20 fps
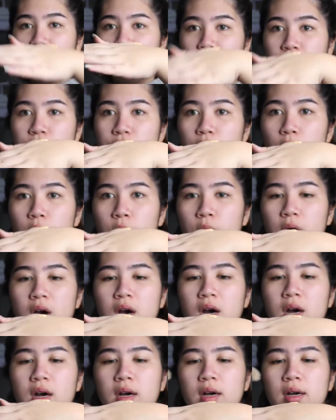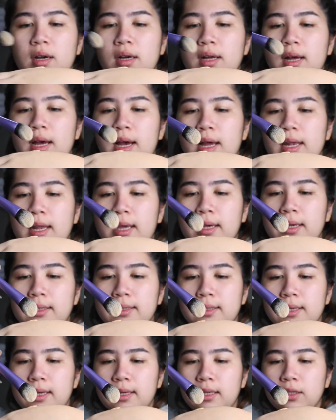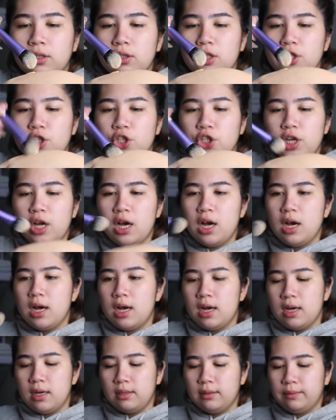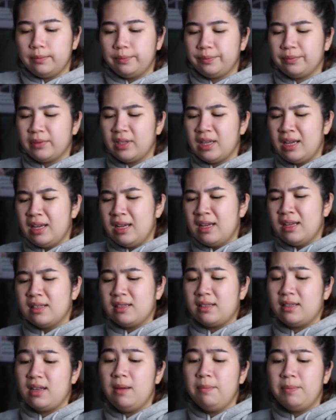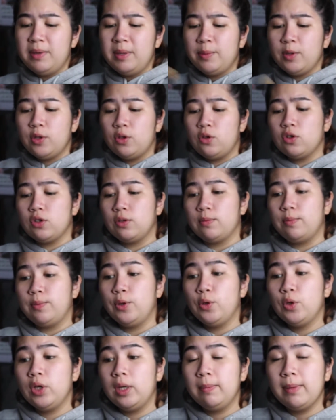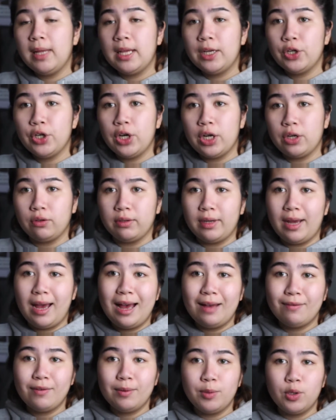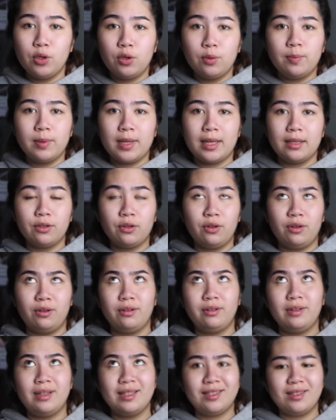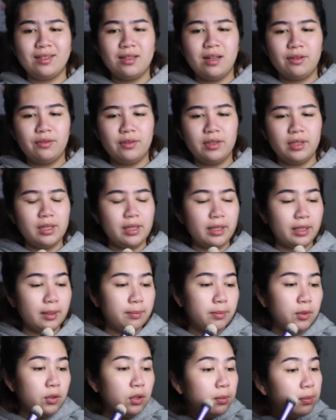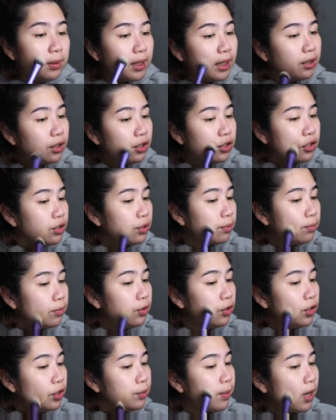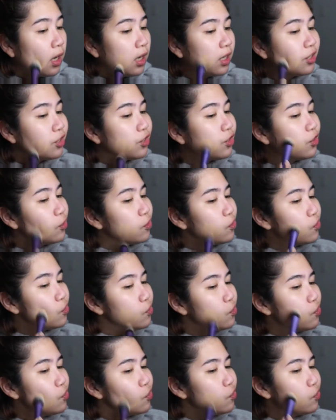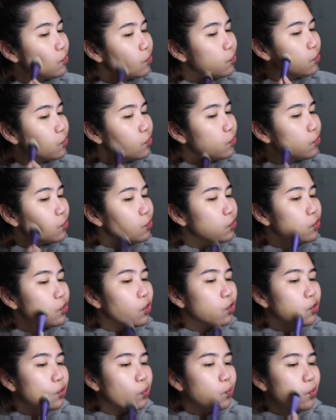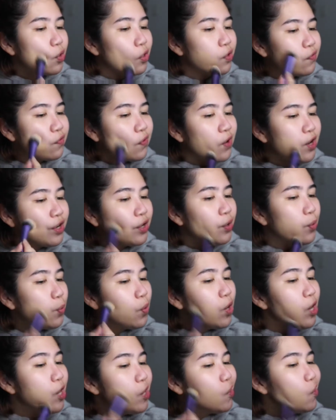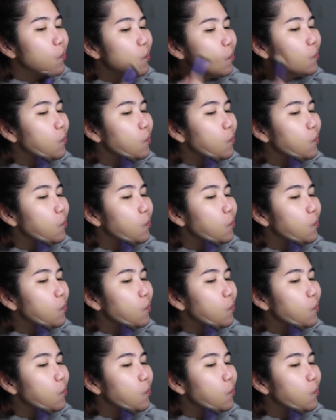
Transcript: So, like I said, ito na siya. Some people use beauty blender. I don't have a beauty blender, or it's not really like a beauty blender. It's just a beauty sponge. Doesn't work very well.